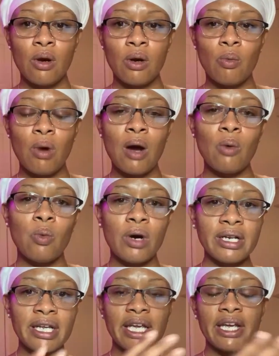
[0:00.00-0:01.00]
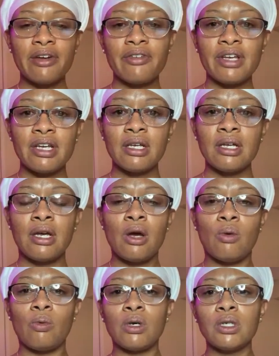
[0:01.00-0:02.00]
while one area,
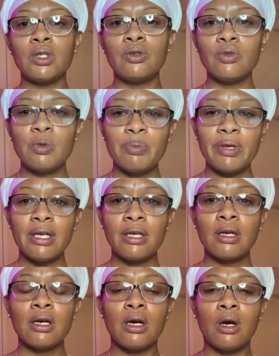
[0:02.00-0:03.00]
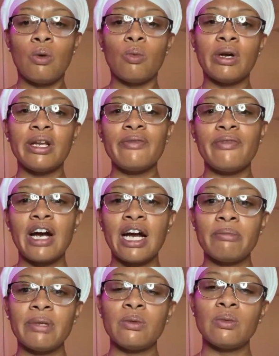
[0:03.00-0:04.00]
one grouping, one
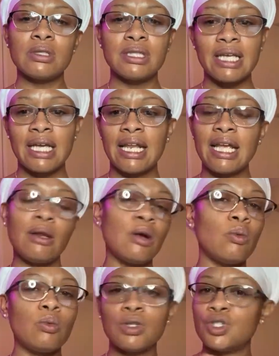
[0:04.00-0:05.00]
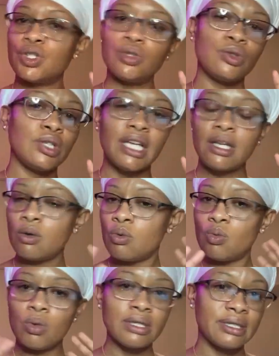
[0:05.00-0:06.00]
environment will say they don't want you, they
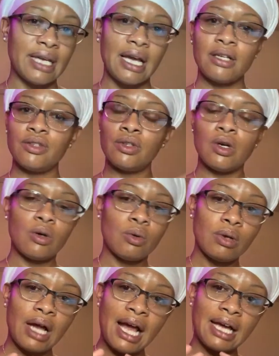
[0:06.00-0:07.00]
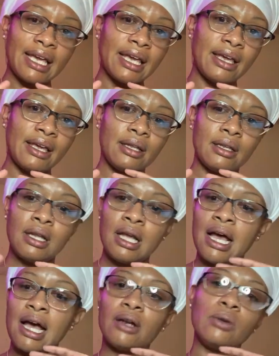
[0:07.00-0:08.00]
don't want that. No, I can't,
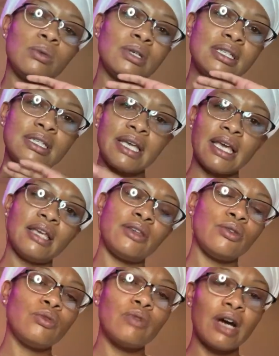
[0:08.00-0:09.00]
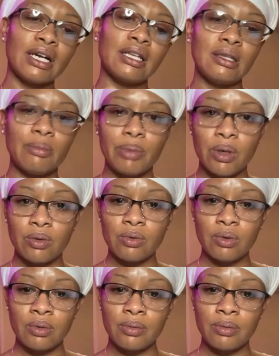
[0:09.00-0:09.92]
I don't want to take you rocking the boat.